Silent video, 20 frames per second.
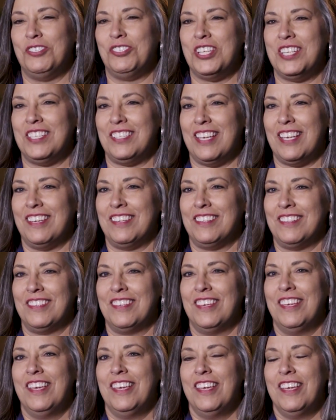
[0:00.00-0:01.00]
Jesus
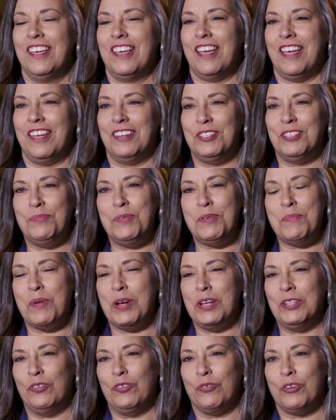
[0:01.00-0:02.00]
to be
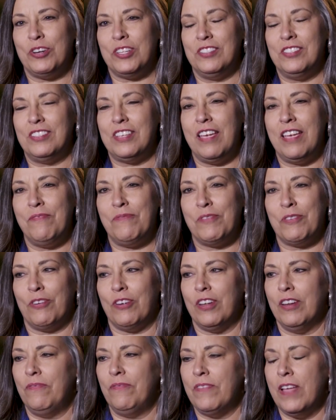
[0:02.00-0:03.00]
my Lord and Savior,
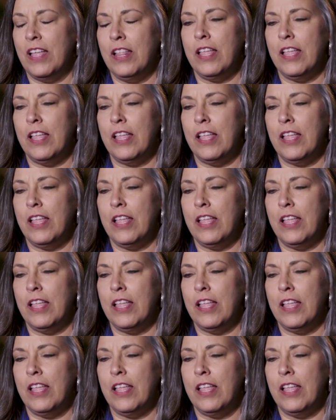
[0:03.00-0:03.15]
and